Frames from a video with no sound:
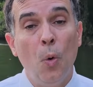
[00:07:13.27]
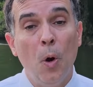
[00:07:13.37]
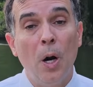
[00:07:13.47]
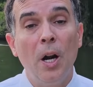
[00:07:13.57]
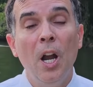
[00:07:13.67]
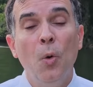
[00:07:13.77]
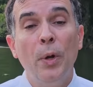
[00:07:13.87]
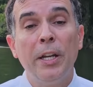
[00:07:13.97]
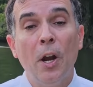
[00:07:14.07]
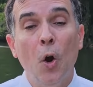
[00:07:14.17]
or
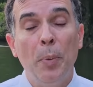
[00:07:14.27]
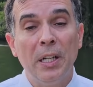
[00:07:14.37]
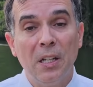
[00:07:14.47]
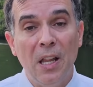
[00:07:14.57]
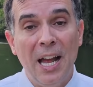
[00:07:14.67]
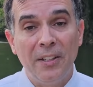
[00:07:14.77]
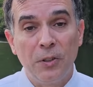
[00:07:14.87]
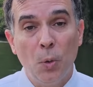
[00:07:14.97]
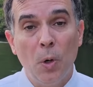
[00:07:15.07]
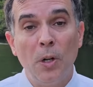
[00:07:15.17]
we could open glass
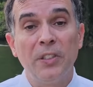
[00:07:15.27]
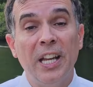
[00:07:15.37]
doors